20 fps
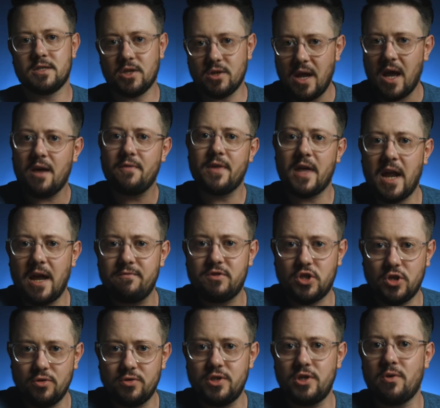So now that I've
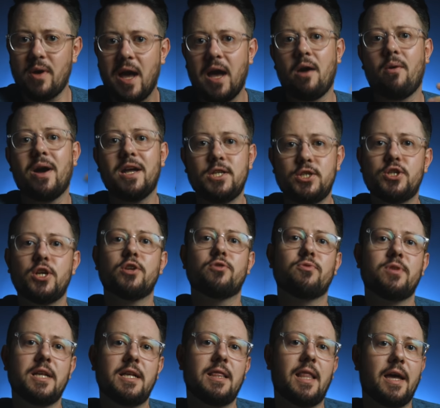shown you how I
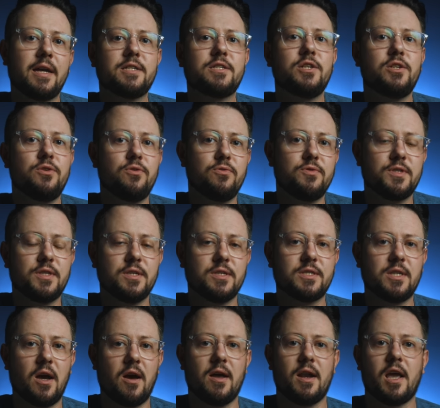generally like to use
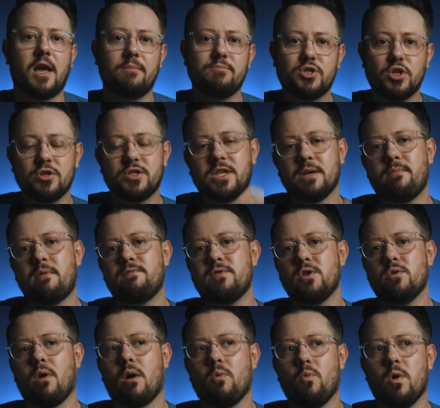this tonic, I'm sure some of
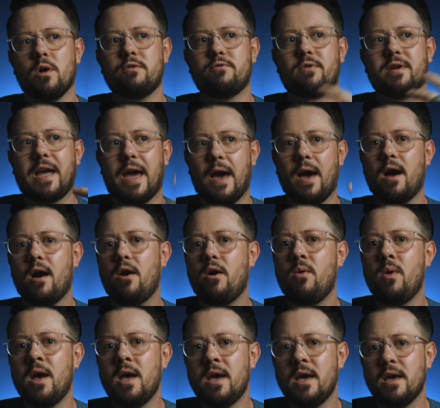you are wondering
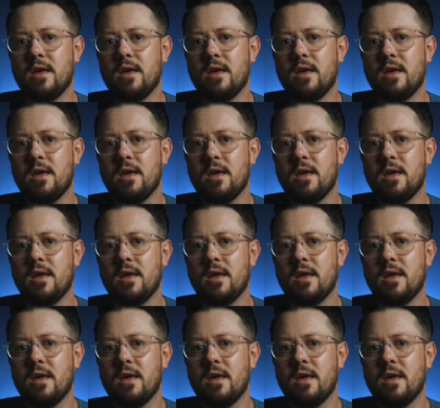how